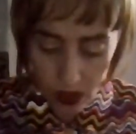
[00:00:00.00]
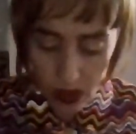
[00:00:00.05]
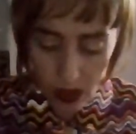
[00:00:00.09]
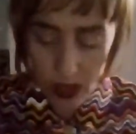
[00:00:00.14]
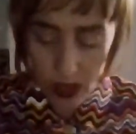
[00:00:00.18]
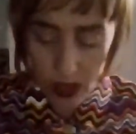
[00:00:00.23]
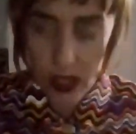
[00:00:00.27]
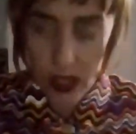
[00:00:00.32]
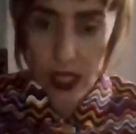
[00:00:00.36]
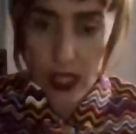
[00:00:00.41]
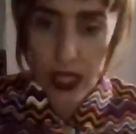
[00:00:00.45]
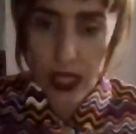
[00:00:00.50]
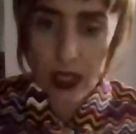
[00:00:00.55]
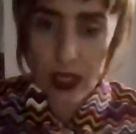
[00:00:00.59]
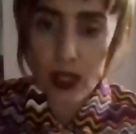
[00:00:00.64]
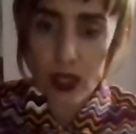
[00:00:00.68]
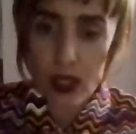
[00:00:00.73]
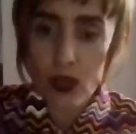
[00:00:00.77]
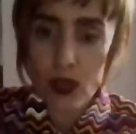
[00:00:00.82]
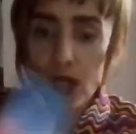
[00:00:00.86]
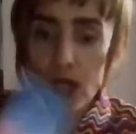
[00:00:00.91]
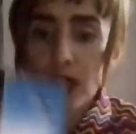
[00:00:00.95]
Yes,
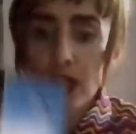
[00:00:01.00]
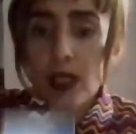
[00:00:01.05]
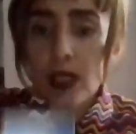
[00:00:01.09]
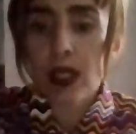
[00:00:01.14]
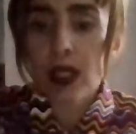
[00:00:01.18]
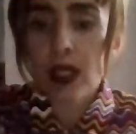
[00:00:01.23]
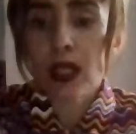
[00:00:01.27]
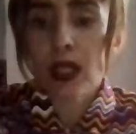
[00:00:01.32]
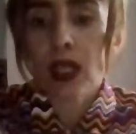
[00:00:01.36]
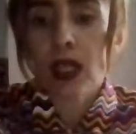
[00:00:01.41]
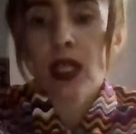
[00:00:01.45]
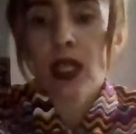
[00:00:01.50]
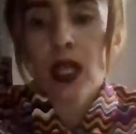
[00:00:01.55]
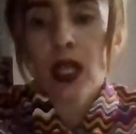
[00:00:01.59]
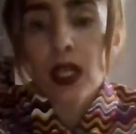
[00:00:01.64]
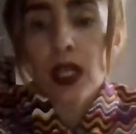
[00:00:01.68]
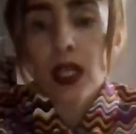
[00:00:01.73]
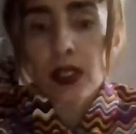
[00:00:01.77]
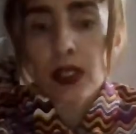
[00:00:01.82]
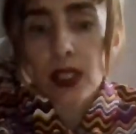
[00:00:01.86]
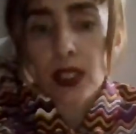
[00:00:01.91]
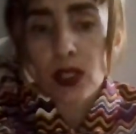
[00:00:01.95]
you just
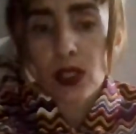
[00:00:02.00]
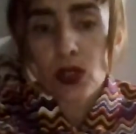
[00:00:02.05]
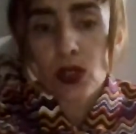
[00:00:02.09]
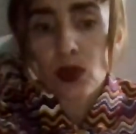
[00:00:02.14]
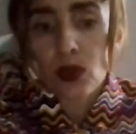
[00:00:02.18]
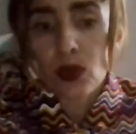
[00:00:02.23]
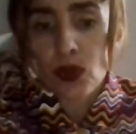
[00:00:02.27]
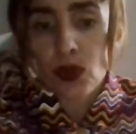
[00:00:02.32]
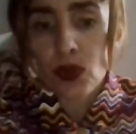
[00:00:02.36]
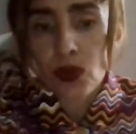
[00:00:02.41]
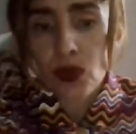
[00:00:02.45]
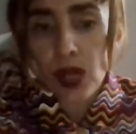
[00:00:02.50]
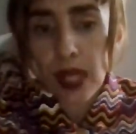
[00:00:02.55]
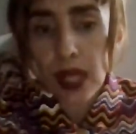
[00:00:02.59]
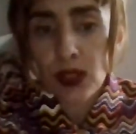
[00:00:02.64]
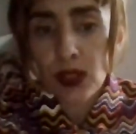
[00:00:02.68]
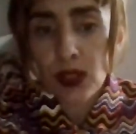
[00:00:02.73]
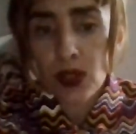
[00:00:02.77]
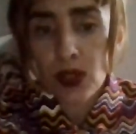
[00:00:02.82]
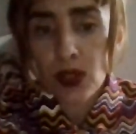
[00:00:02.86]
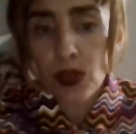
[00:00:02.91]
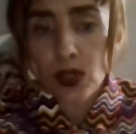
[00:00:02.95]
need to
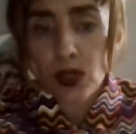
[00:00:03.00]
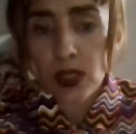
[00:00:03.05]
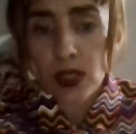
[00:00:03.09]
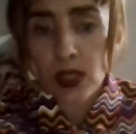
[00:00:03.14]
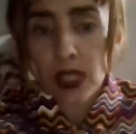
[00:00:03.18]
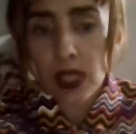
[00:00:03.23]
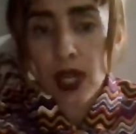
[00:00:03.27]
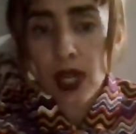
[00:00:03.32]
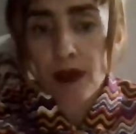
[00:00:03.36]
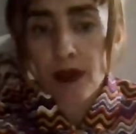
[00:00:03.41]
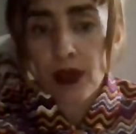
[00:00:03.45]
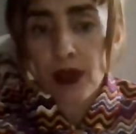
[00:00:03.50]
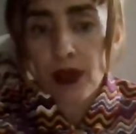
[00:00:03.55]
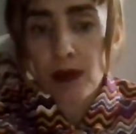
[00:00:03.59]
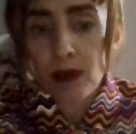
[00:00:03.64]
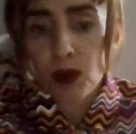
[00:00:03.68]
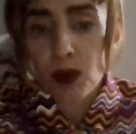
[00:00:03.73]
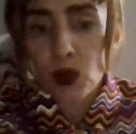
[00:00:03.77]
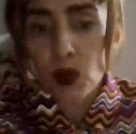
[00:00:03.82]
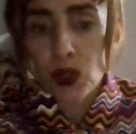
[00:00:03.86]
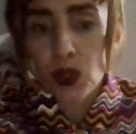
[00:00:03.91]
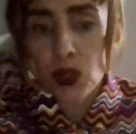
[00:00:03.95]
trust yourself and
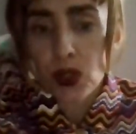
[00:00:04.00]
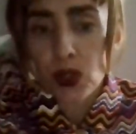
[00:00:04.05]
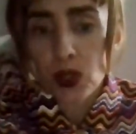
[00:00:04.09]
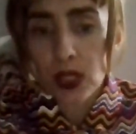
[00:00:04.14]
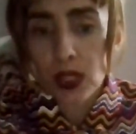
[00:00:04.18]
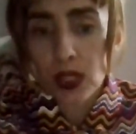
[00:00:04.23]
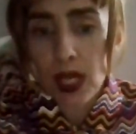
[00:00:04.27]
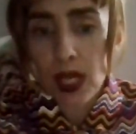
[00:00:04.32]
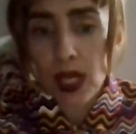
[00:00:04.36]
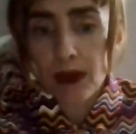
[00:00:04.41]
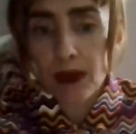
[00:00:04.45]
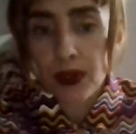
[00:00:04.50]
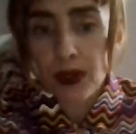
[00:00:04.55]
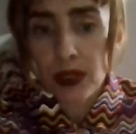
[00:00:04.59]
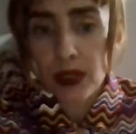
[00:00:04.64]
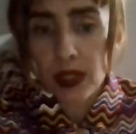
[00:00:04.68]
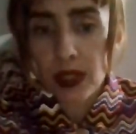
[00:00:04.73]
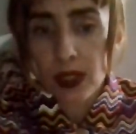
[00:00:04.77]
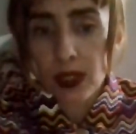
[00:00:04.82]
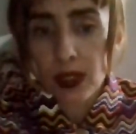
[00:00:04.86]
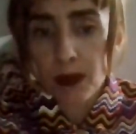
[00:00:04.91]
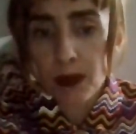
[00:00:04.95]
boost your
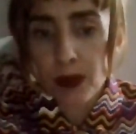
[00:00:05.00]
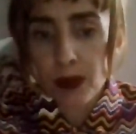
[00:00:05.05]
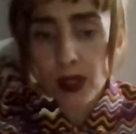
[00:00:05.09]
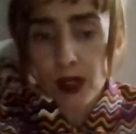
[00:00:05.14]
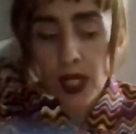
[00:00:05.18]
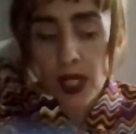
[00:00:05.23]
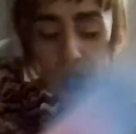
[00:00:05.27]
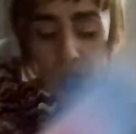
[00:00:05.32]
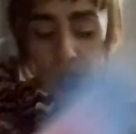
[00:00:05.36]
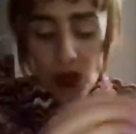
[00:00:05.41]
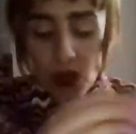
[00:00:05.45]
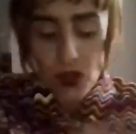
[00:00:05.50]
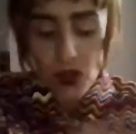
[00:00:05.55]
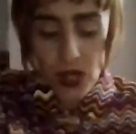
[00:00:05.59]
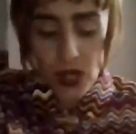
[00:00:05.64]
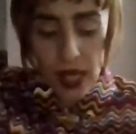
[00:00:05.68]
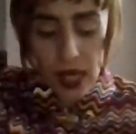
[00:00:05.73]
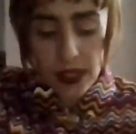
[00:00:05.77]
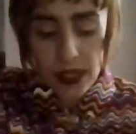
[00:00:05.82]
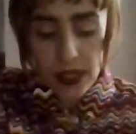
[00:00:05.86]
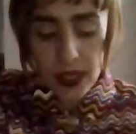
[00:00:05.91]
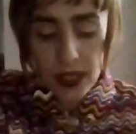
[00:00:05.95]
self-esteem.
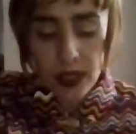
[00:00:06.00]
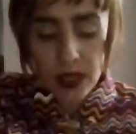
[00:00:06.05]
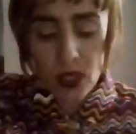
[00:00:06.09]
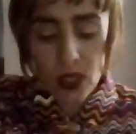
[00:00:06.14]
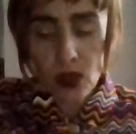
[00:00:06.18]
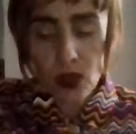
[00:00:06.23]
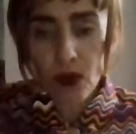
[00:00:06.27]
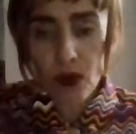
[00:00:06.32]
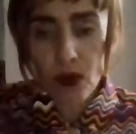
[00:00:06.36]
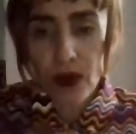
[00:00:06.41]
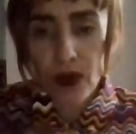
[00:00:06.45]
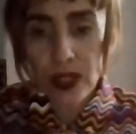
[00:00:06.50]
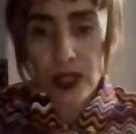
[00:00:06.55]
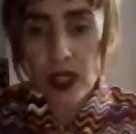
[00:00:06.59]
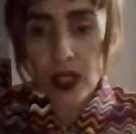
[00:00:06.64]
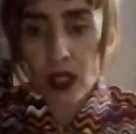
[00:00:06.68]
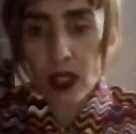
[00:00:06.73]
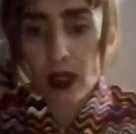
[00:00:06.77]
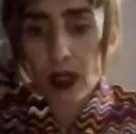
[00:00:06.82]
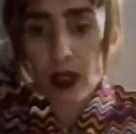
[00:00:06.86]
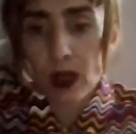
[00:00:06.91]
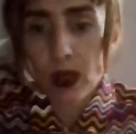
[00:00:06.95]
Trusting your
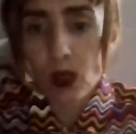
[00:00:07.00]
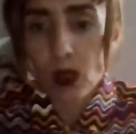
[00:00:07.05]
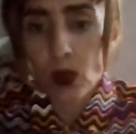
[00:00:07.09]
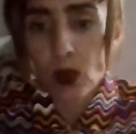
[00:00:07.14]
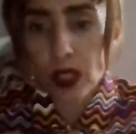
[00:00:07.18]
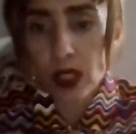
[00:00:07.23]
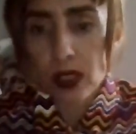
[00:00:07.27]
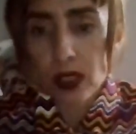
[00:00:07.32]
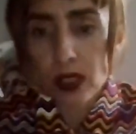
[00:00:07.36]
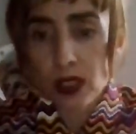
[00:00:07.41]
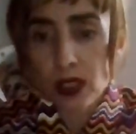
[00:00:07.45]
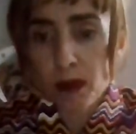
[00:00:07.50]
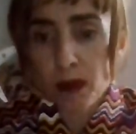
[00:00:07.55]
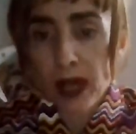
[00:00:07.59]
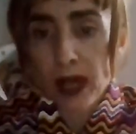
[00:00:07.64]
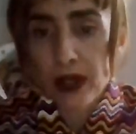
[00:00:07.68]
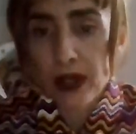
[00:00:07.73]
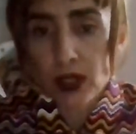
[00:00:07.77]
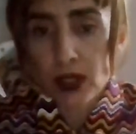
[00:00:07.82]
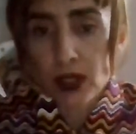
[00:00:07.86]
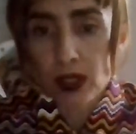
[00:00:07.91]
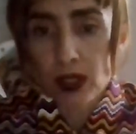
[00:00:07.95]
physical look is a
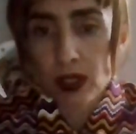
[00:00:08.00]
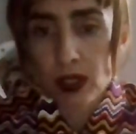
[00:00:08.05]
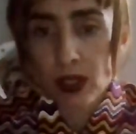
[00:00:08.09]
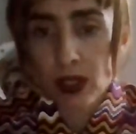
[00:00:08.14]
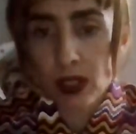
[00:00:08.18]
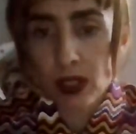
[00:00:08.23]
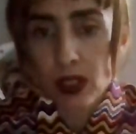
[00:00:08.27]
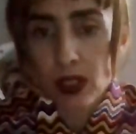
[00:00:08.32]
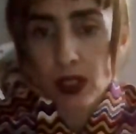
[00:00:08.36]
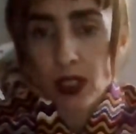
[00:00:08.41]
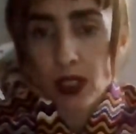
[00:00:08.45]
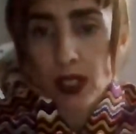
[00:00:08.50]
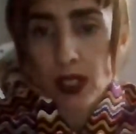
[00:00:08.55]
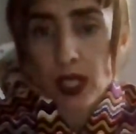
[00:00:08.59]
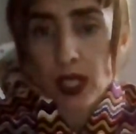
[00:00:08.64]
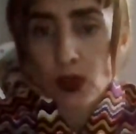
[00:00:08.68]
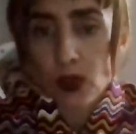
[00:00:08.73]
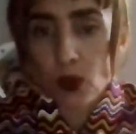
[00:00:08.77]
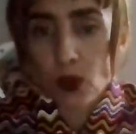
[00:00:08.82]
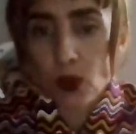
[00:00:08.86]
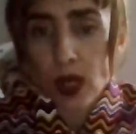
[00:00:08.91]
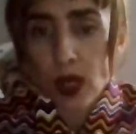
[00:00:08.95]
matter
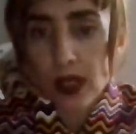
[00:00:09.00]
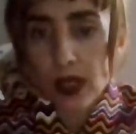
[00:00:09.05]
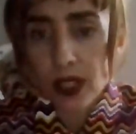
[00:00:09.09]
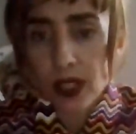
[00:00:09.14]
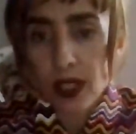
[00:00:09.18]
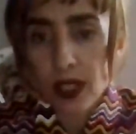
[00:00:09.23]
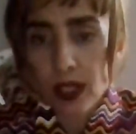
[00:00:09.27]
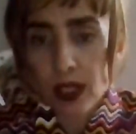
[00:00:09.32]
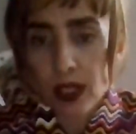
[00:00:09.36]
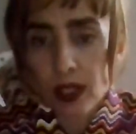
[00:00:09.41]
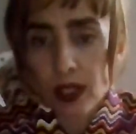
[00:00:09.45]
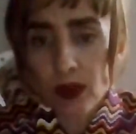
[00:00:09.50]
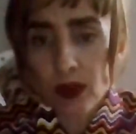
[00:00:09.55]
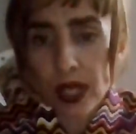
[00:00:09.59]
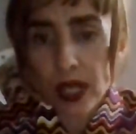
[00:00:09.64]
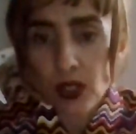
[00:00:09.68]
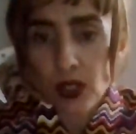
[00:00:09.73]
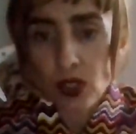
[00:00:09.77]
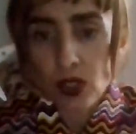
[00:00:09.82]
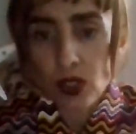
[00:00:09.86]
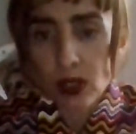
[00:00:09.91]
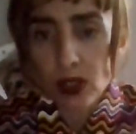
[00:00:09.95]
as well here. A
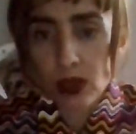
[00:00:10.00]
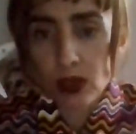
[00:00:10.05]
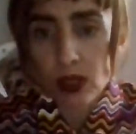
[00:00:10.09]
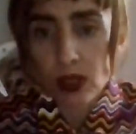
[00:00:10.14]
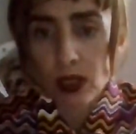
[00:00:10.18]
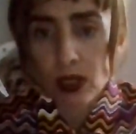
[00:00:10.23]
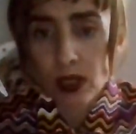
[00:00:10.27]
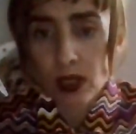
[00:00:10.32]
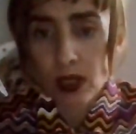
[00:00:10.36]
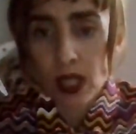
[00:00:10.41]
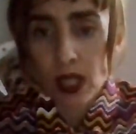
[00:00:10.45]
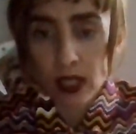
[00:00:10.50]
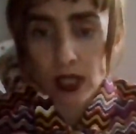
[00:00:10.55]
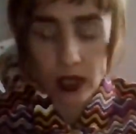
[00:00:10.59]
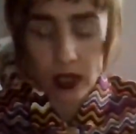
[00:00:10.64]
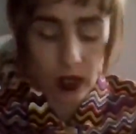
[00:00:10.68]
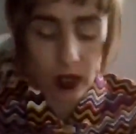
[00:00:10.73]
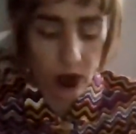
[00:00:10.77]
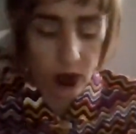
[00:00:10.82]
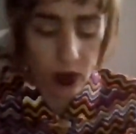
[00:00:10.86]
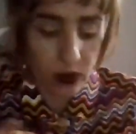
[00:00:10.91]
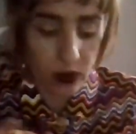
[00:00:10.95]
question,
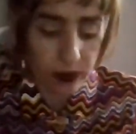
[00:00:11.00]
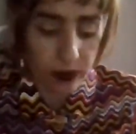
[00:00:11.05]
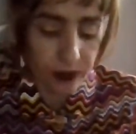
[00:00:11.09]
Angela.